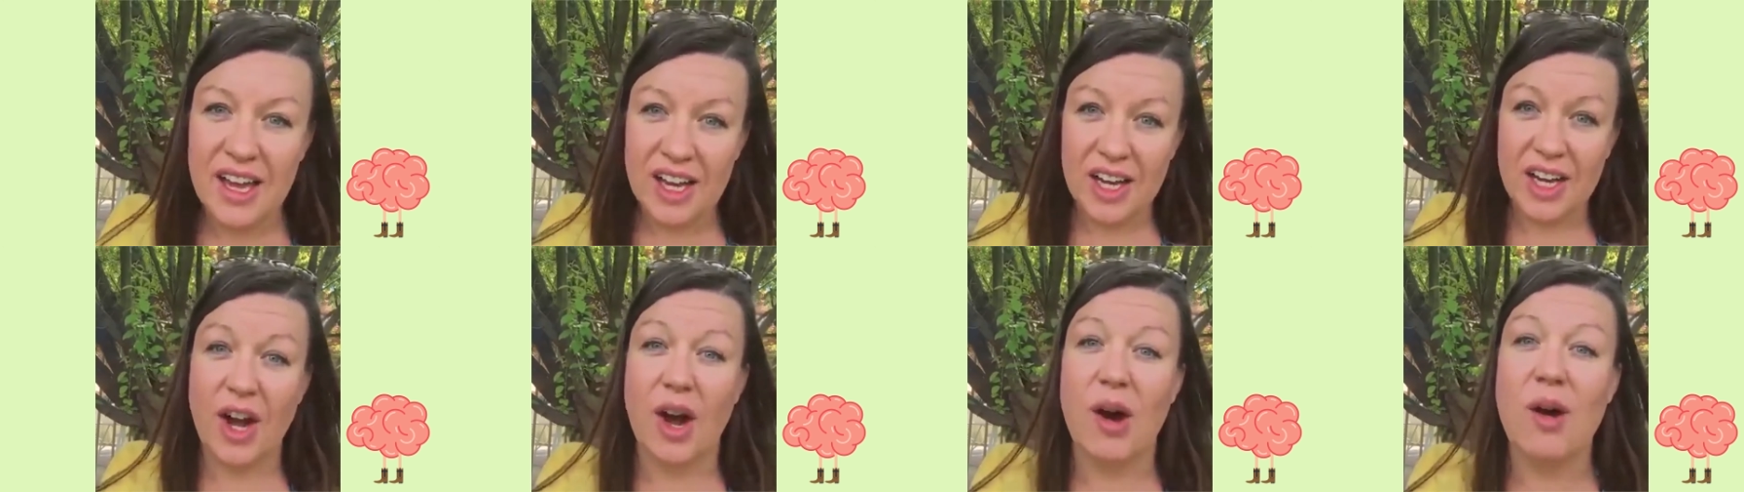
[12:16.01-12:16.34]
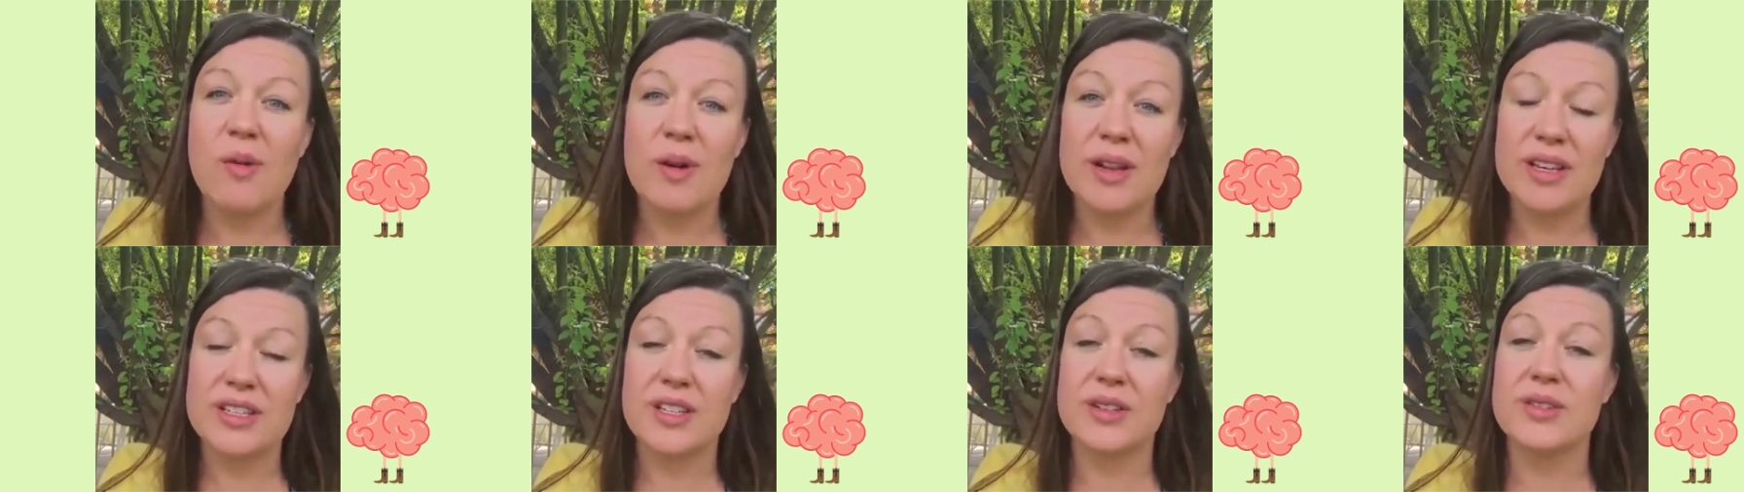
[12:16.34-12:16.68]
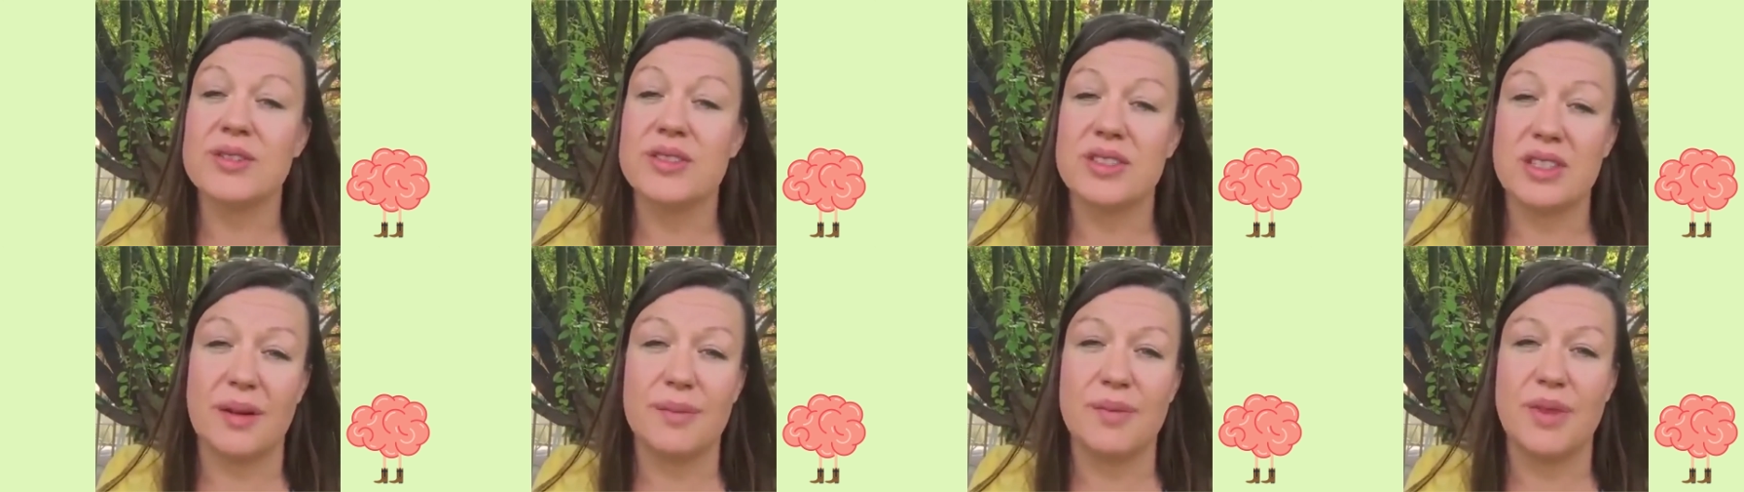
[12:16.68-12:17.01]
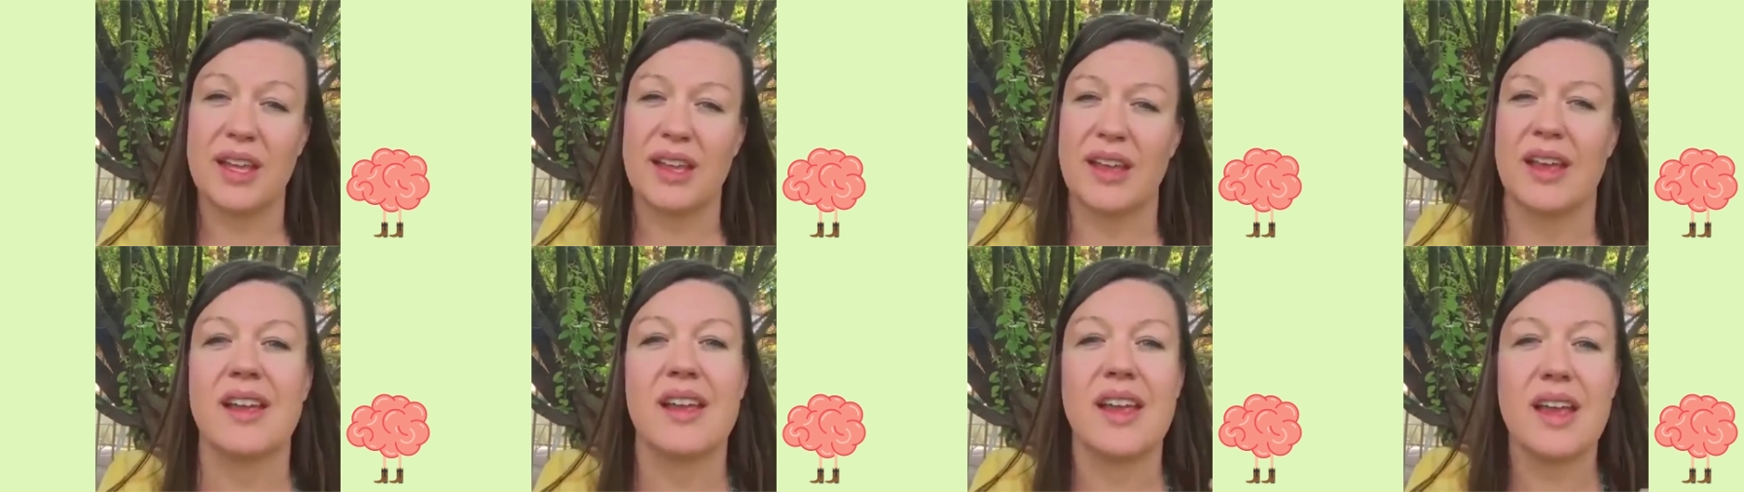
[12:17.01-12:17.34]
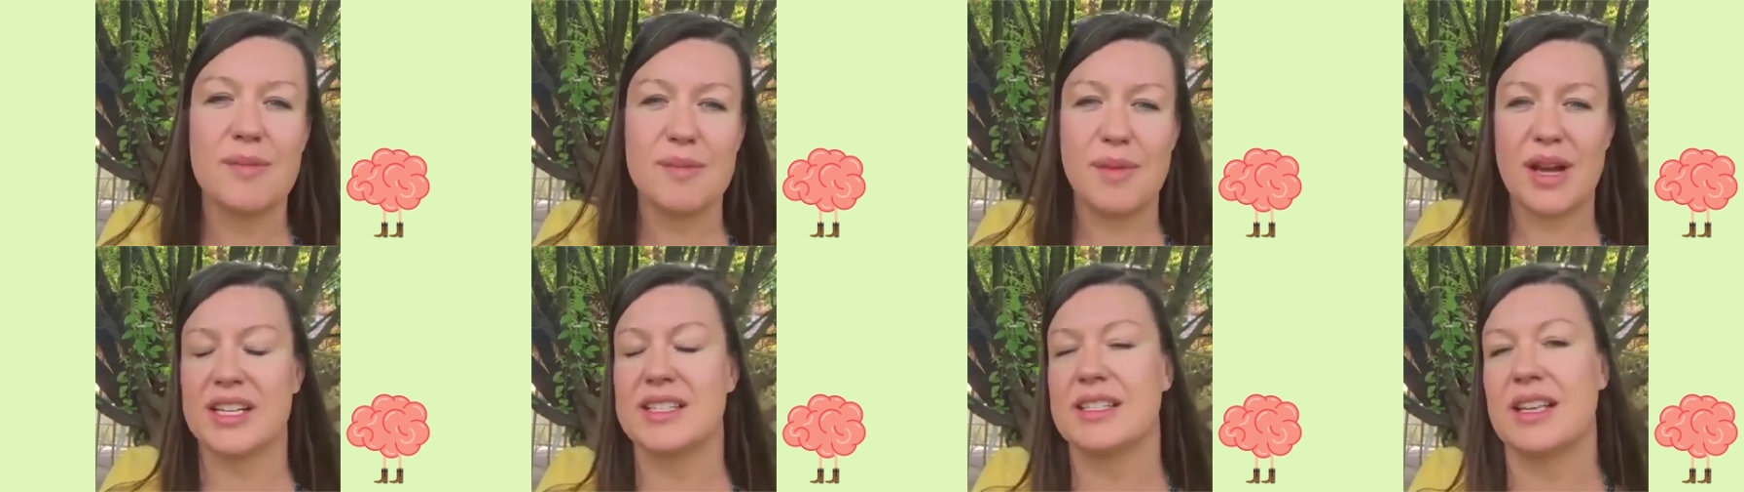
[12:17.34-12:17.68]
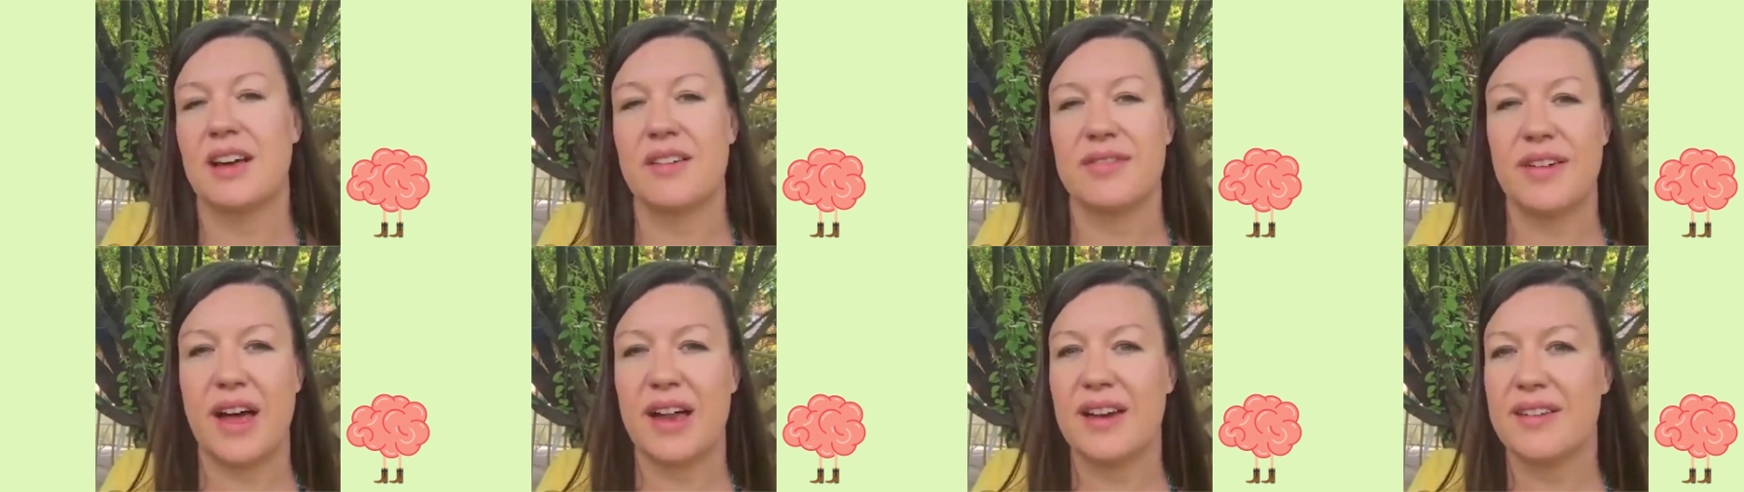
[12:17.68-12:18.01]
go and do something and get
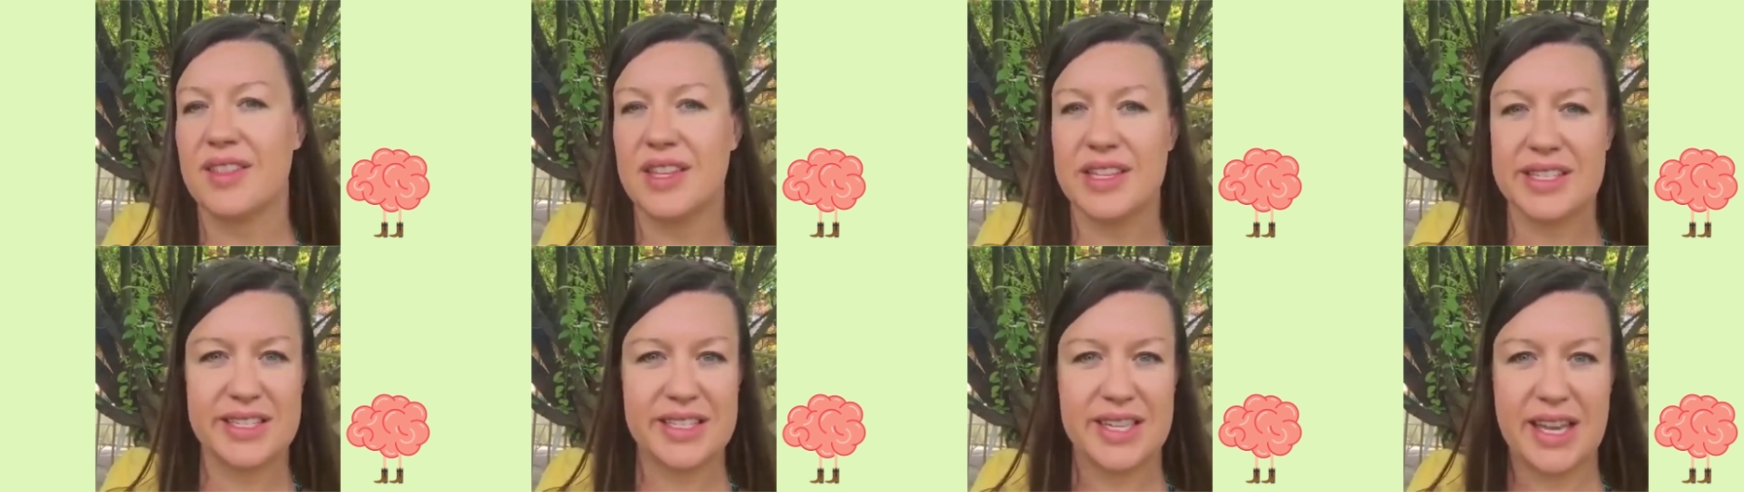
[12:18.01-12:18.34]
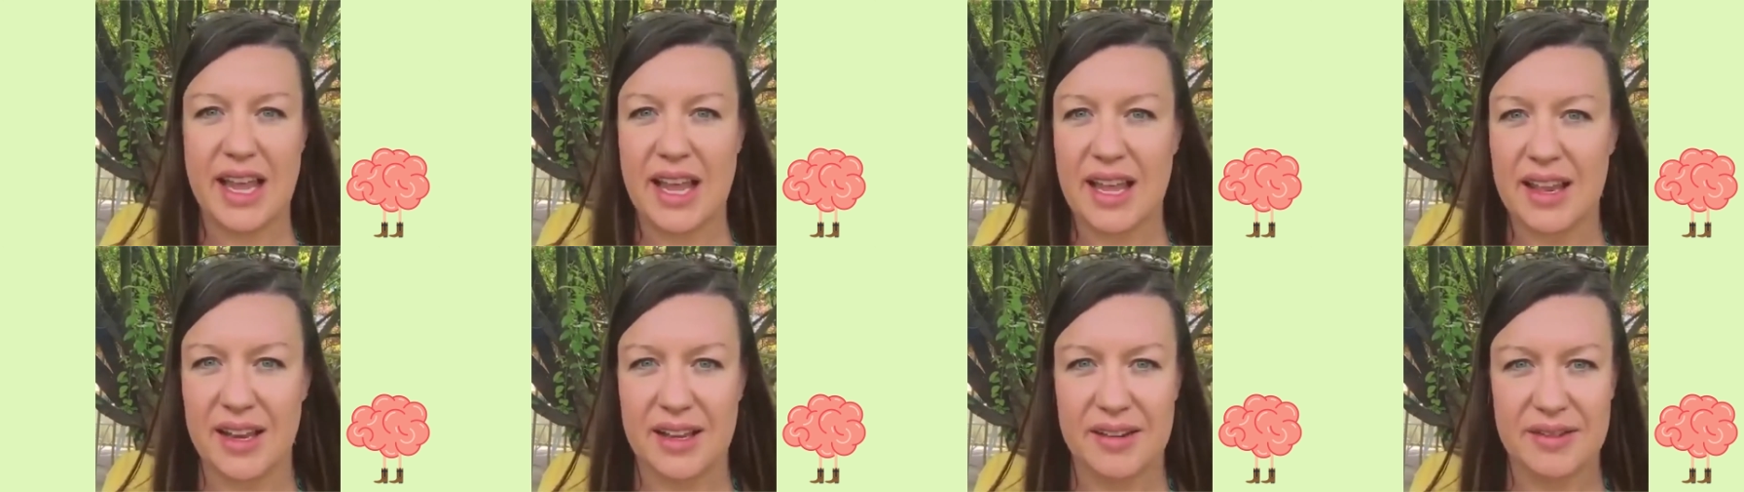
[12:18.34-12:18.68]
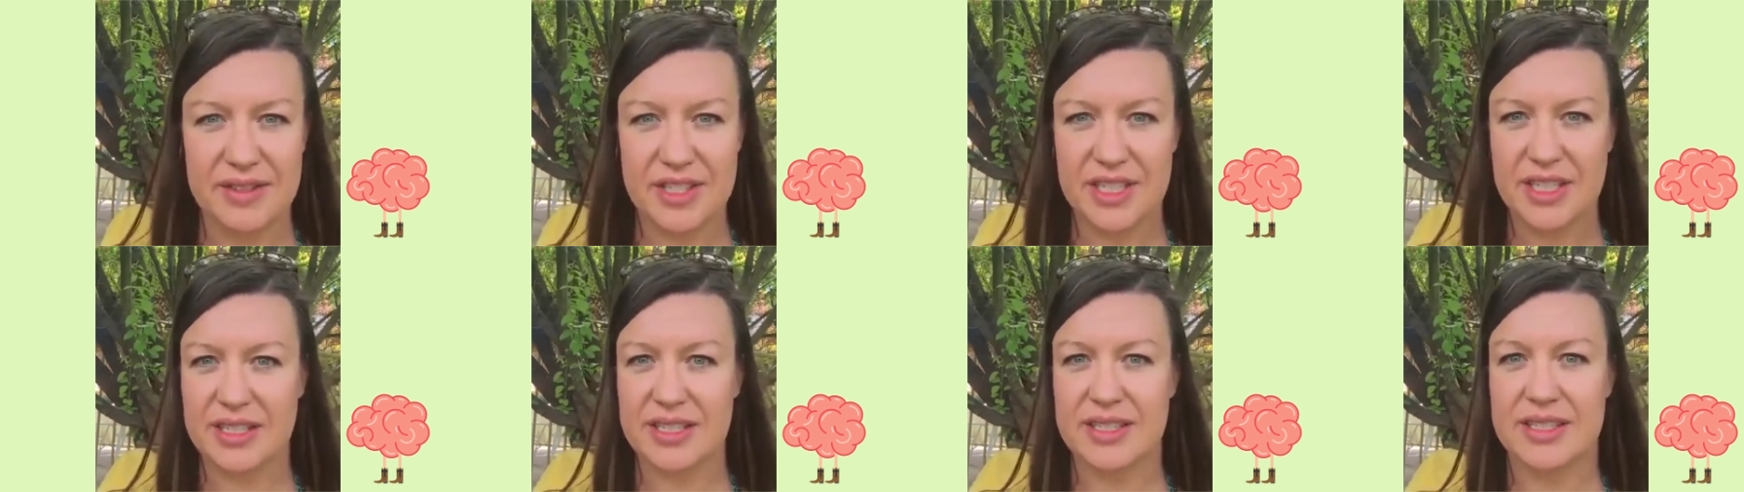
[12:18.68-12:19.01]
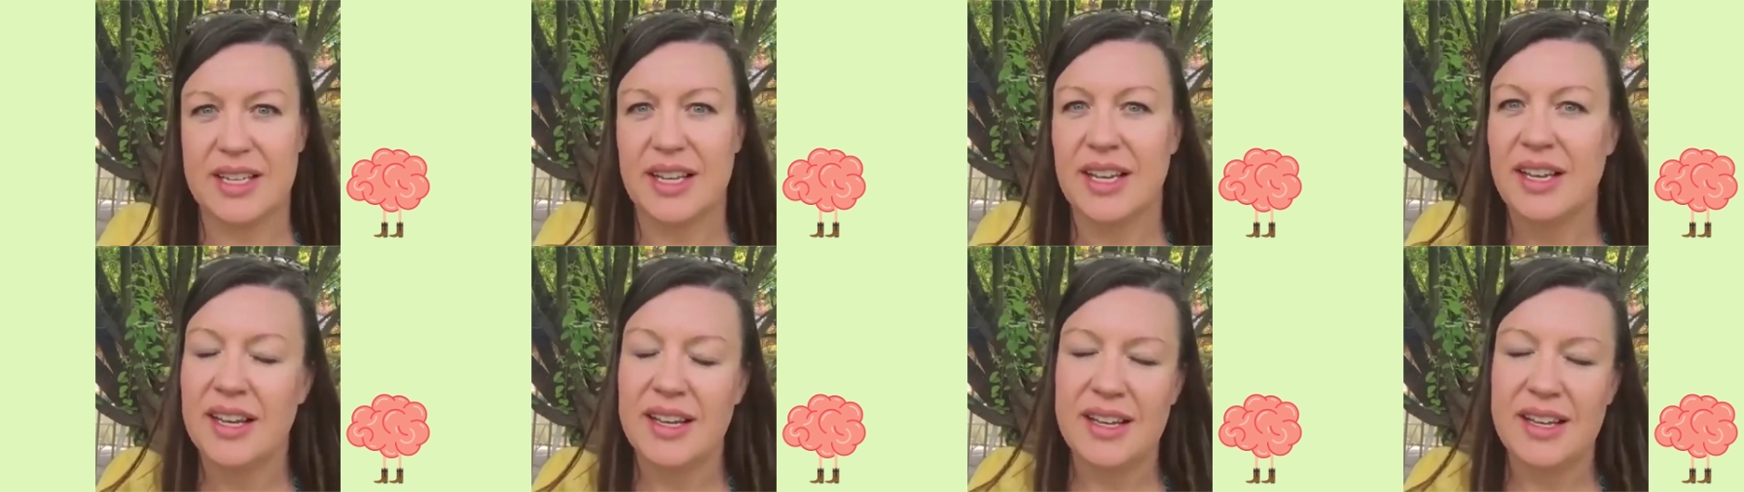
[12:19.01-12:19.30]
myself out of the state of just